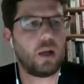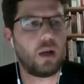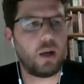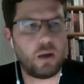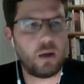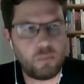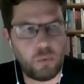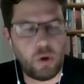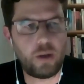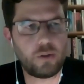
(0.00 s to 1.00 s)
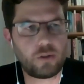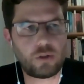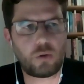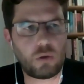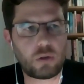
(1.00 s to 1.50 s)
uh, one
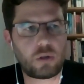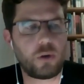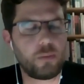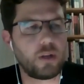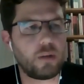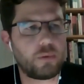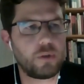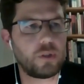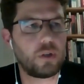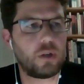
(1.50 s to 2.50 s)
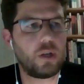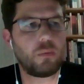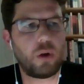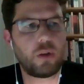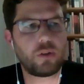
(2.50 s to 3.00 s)
so-called criminal prisoner and
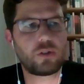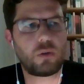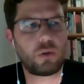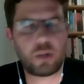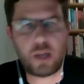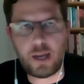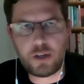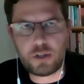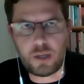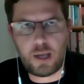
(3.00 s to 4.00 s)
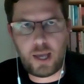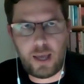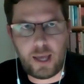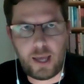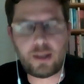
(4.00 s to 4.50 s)
one so-called uh,
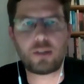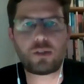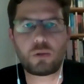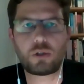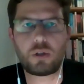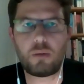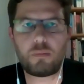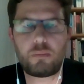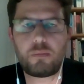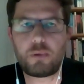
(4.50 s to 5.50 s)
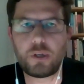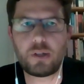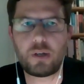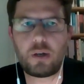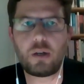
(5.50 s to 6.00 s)
anti-social
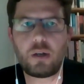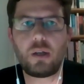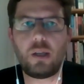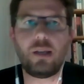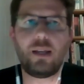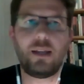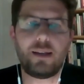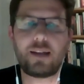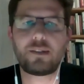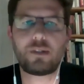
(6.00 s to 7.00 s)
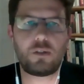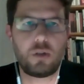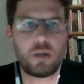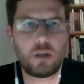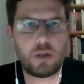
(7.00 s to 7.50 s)
prisoner in in Nazi
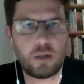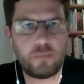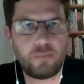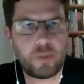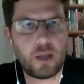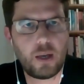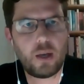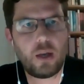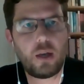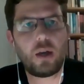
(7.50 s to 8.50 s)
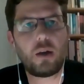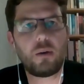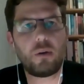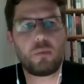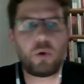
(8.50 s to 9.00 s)
um,
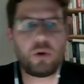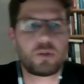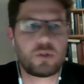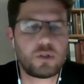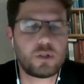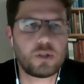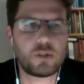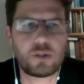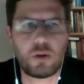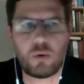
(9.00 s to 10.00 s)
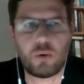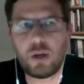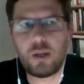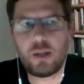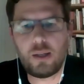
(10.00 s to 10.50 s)
words.
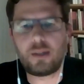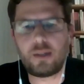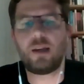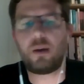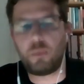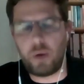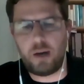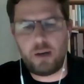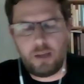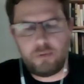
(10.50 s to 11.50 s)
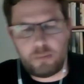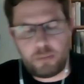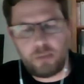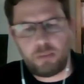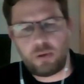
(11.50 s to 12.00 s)
So there were even
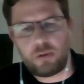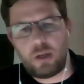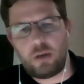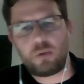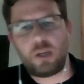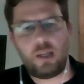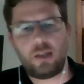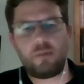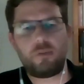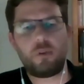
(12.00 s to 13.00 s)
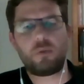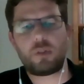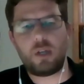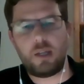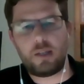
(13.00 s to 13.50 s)
people uh, who they
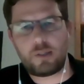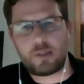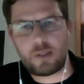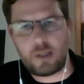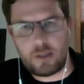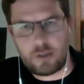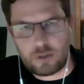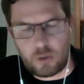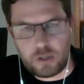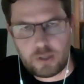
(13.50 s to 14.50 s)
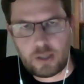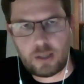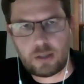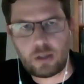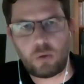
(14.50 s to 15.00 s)
interviewed and uh, stories that
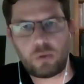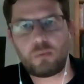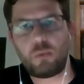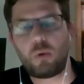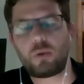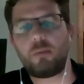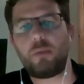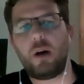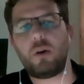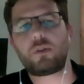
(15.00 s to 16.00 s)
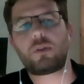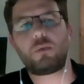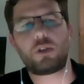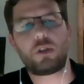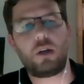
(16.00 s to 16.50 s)
they told and wrote about,
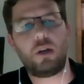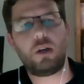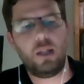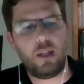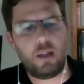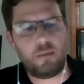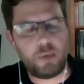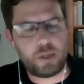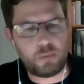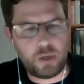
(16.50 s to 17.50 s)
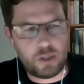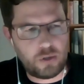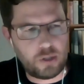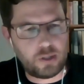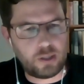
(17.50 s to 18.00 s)
which are much more
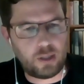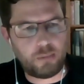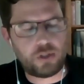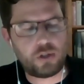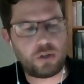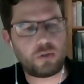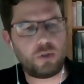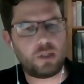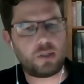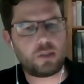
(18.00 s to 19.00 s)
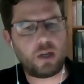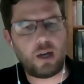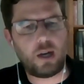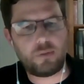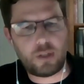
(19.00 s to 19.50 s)
interesting than much you could read
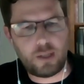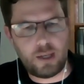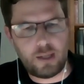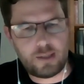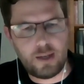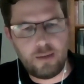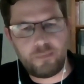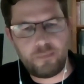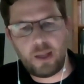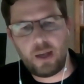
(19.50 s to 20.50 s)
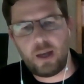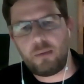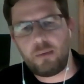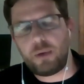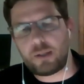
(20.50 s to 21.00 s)
after that.
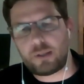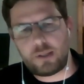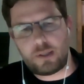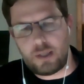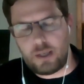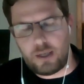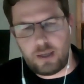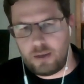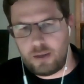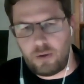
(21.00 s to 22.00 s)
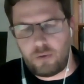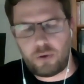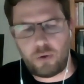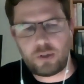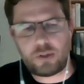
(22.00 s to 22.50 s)
But uh, of
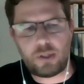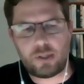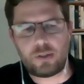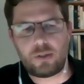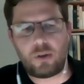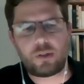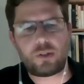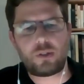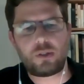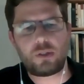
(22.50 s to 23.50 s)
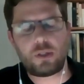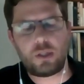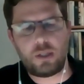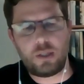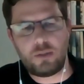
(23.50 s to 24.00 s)
course, it's not
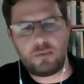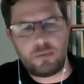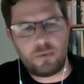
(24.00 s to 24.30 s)
uh,